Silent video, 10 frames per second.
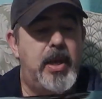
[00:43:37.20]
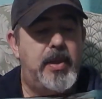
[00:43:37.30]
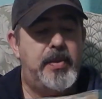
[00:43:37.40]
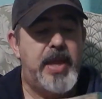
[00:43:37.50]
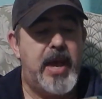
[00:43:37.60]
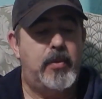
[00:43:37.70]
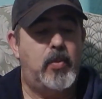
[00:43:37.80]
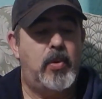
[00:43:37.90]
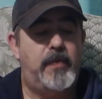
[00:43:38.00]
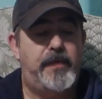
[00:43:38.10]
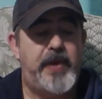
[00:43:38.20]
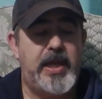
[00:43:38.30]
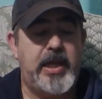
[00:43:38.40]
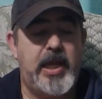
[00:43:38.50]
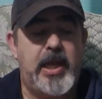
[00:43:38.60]
that will fit
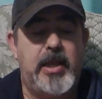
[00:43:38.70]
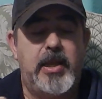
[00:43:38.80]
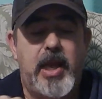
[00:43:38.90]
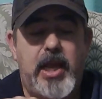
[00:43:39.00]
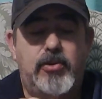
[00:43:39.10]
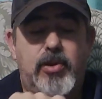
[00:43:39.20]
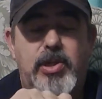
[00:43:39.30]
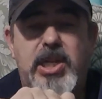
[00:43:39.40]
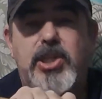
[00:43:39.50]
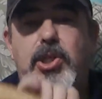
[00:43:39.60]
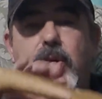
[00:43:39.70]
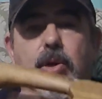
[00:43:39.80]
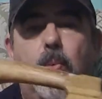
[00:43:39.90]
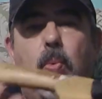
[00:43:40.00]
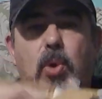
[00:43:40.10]
in a
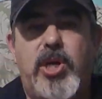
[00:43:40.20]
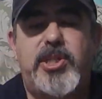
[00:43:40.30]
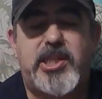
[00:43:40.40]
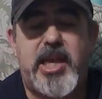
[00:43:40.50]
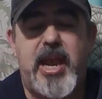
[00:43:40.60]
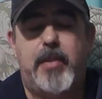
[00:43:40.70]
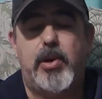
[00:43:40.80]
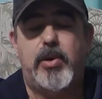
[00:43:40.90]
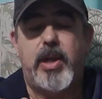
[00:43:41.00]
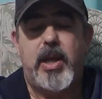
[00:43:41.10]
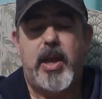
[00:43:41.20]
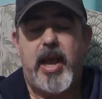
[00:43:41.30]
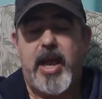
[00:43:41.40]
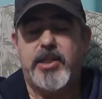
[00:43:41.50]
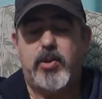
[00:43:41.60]
traditional wood scabbard
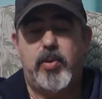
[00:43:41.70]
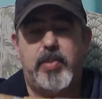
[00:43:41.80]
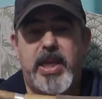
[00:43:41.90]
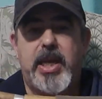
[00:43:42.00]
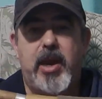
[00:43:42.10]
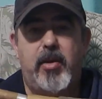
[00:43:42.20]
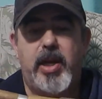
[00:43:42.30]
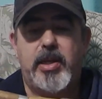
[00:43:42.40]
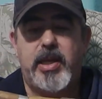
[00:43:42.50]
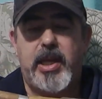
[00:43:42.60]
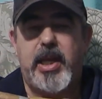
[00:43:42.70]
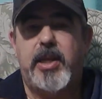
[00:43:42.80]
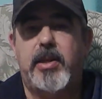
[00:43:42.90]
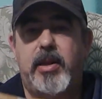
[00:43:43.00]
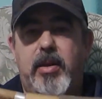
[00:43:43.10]
as it would be carried
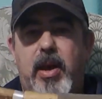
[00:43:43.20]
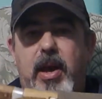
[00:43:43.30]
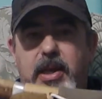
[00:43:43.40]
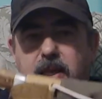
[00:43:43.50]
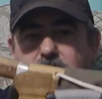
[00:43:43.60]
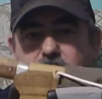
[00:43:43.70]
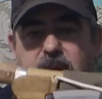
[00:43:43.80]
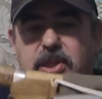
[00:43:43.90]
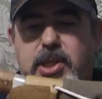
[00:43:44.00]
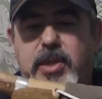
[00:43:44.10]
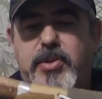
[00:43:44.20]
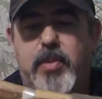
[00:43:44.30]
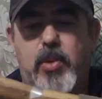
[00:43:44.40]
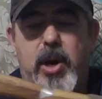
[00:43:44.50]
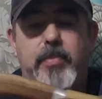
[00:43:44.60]
in Indonesia
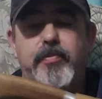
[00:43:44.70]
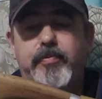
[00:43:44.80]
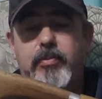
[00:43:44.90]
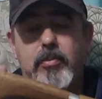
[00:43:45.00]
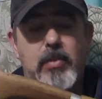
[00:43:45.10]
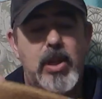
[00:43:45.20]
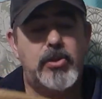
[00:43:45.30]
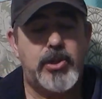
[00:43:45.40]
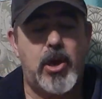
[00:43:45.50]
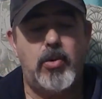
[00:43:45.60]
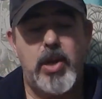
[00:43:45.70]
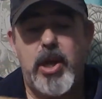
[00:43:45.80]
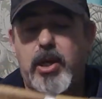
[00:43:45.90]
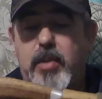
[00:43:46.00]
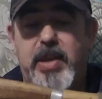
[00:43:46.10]
somewhere. So
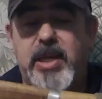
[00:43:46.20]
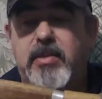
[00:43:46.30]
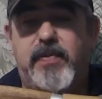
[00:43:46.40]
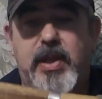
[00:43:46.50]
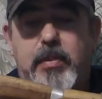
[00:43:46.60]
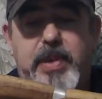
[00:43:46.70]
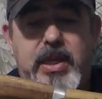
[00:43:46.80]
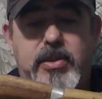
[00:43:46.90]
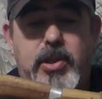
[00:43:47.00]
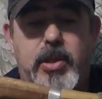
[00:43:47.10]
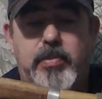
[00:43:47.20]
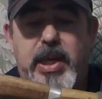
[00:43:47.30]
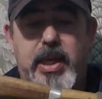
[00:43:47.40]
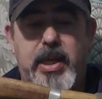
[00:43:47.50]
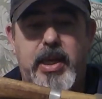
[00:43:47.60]
it could be in the Philippines, could
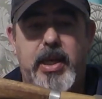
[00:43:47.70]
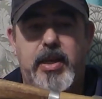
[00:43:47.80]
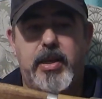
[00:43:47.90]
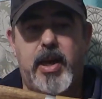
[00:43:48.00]
be in